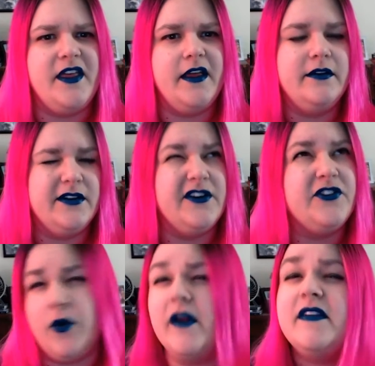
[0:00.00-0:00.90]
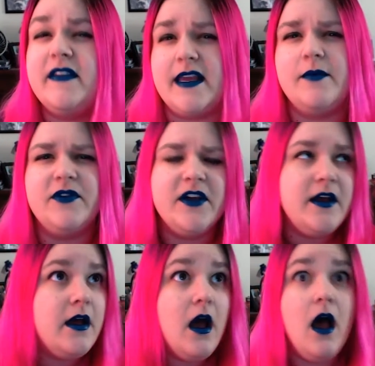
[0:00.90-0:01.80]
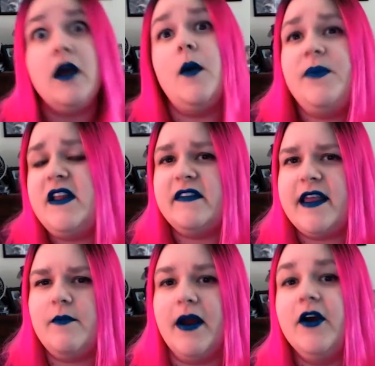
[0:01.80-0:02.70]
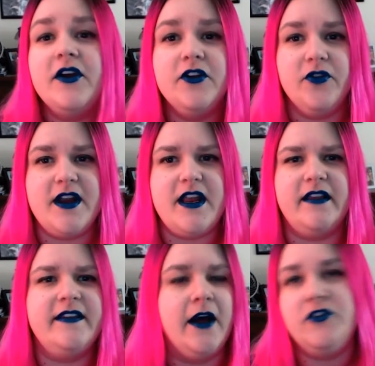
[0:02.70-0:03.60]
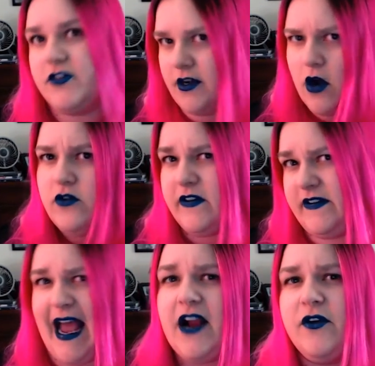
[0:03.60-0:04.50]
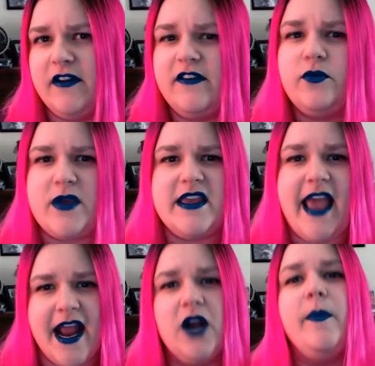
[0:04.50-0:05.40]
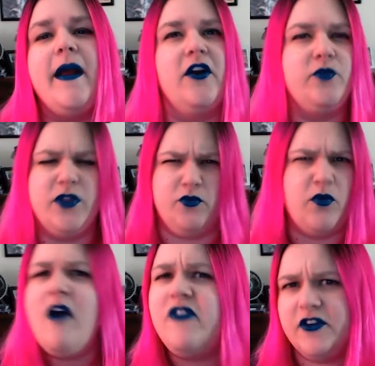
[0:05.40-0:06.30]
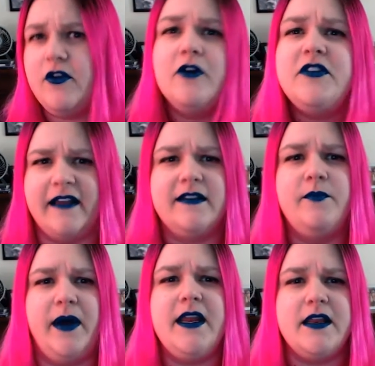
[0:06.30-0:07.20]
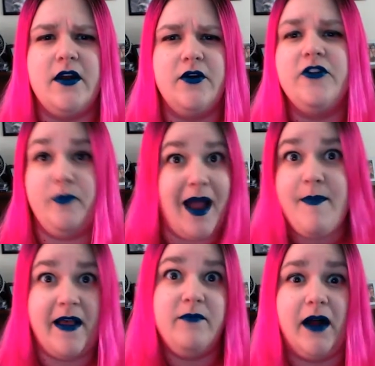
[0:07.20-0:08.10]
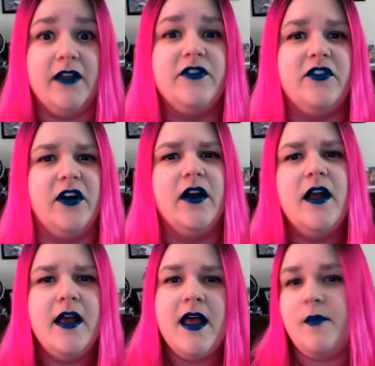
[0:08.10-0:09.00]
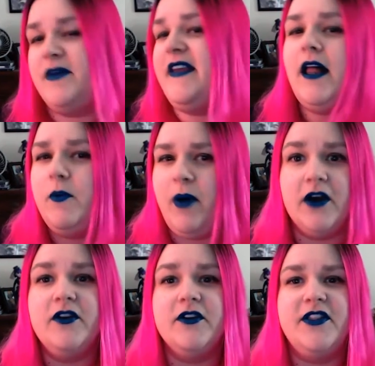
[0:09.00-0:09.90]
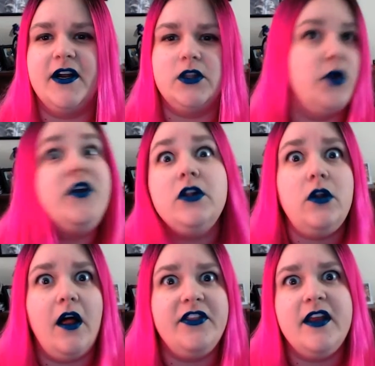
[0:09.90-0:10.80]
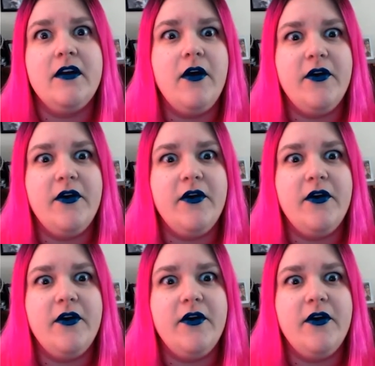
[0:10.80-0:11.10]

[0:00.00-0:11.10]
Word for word: it, or so it seemed. Companies like American Greetings countered their own saccharine sweet Care Bears with a rough and grotesque buddy known as My Pet Monster. Mattel partnered their loincloth hero